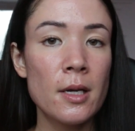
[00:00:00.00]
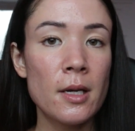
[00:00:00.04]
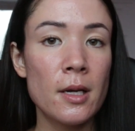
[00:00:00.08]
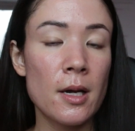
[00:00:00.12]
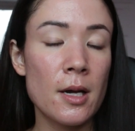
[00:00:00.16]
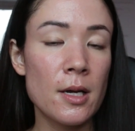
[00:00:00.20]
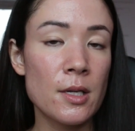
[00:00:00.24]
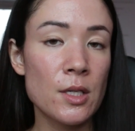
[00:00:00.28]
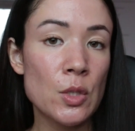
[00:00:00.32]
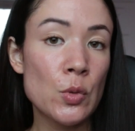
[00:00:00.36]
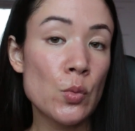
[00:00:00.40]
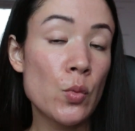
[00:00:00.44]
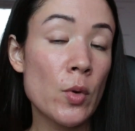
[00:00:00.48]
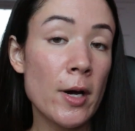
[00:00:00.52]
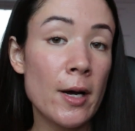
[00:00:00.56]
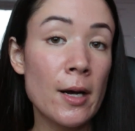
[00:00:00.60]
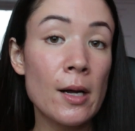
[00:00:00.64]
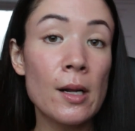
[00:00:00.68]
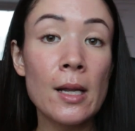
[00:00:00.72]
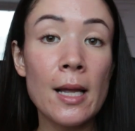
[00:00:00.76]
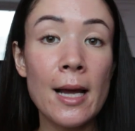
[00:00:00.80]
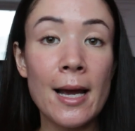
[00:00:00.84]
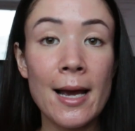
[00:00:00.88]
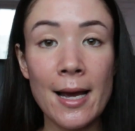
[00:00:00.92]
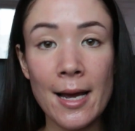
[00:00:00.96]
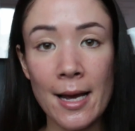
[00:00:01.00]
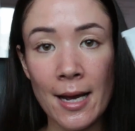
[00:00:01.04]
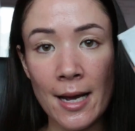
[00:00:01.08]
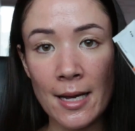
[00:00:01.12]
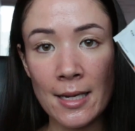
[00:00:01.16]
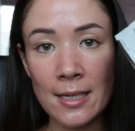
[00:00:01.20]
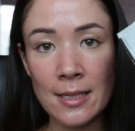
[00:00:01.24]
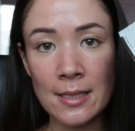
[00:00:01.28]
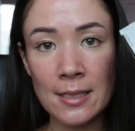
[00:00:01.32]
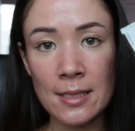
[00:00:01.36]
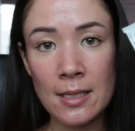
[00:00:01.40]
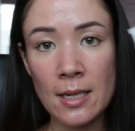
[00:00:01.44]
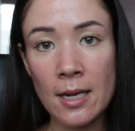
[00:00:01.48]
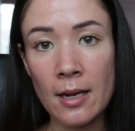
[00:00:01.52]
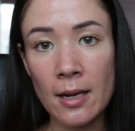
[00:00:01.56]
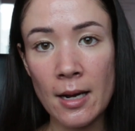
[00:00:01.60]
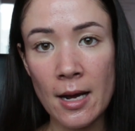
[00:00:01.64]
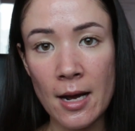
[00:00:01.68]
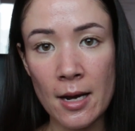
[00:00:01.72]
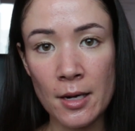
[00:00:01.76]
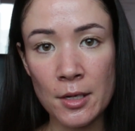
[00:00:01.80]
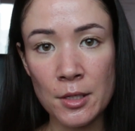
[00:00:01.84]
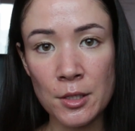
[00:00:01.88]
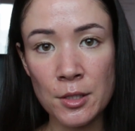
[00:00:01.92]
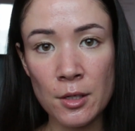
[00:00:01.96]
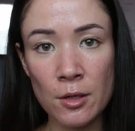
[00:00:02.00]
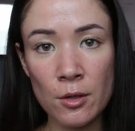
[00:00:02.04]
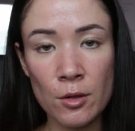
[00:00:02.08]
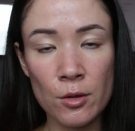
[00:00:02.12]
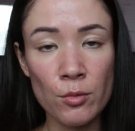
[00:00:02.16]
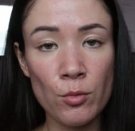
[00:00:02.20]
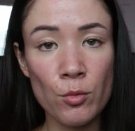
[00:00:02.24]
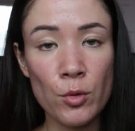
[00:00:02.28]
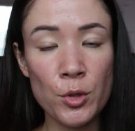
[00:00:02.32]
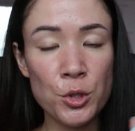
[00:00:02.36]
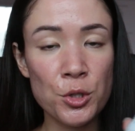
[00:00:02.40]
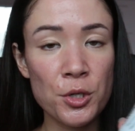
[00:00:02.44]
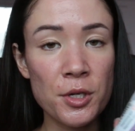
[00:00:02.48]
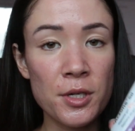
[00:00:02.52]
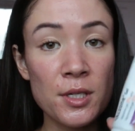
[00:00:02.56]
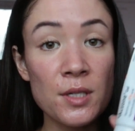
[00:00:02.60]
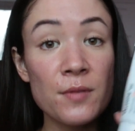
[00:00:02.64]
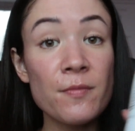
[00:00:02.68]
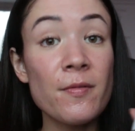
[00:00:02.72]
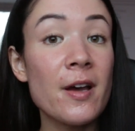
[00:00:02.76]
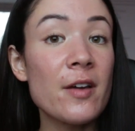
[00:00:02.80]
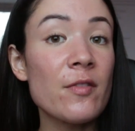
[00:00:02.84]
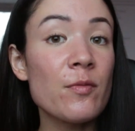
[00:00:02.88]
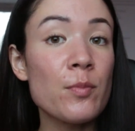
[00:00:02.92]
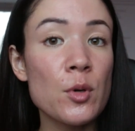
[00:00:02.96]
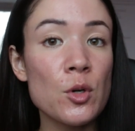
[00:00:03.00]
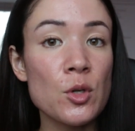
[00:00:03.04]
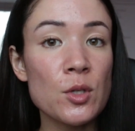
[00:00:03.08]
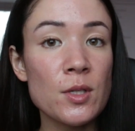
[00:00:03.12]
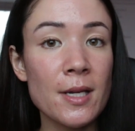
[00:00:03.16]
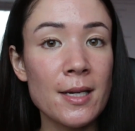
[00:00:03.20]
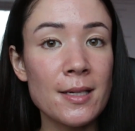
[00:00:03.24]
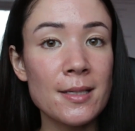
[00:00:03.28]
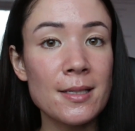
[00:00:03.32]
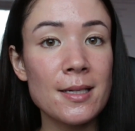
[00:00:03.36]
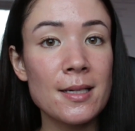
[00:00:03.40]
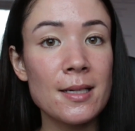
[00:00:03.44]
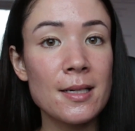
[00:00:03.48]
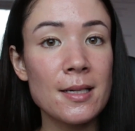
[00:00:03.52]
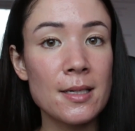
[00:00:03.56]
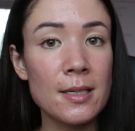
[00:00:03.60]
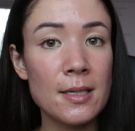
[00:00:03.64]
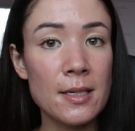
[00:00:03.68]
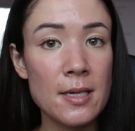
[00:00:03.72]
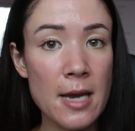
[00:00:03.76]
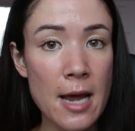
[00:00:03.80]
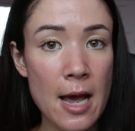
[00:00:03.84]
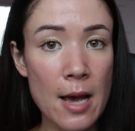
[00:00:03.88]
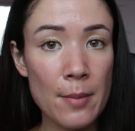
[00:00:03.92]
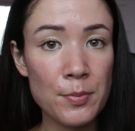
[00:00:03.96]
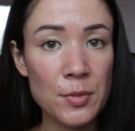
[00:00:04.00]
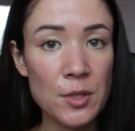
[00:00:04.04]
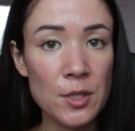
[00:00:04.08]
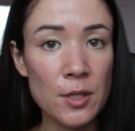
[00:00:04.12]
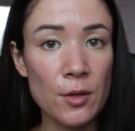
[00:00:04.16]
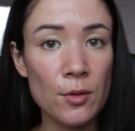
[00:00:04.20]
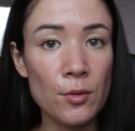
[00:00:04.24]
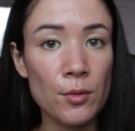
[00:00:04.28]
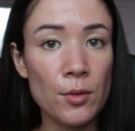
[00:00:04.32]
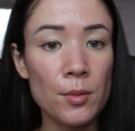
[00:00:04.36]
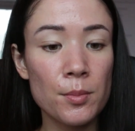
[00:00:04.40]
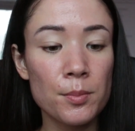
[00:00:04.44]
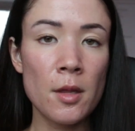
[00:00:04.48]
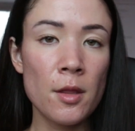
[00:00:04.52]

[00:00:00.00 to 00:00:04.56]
as well as Aczone, which is 5% Dapsone.